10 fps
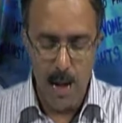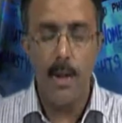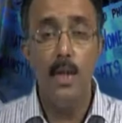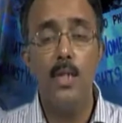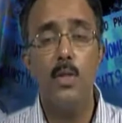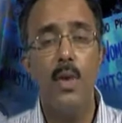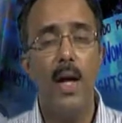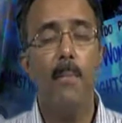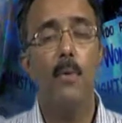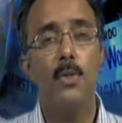This is
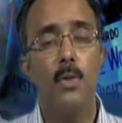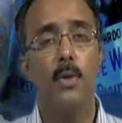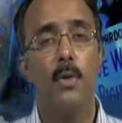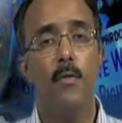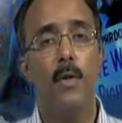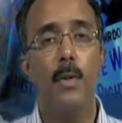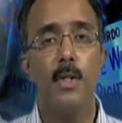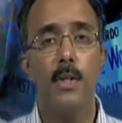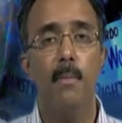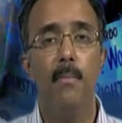where post-colonial
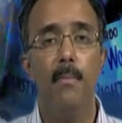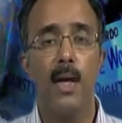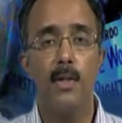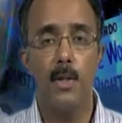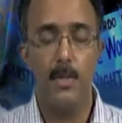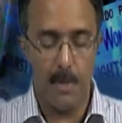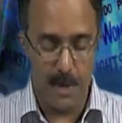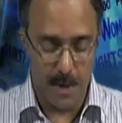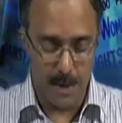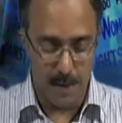feminism makes its
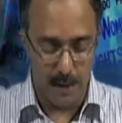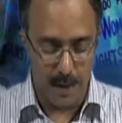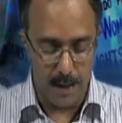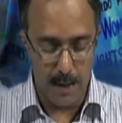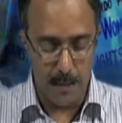presence felt.